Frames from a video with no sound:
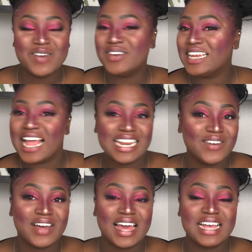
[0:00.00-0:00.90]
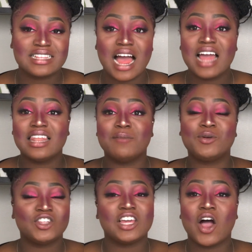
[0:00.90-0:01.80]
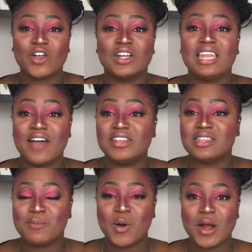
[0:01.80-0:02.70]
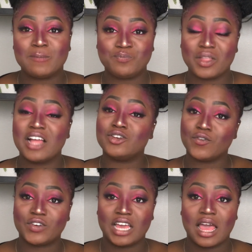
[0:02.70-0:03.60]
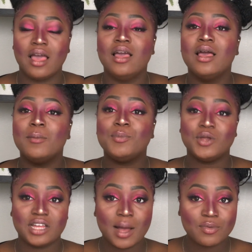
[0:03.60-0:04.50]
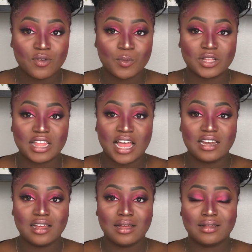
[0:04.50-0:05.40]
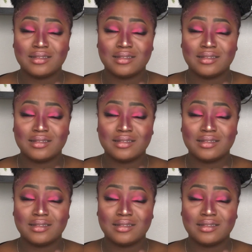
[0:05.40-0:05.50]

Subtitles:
But anyways, I appreciate all your love and support. And don't forget, beauty comes from within.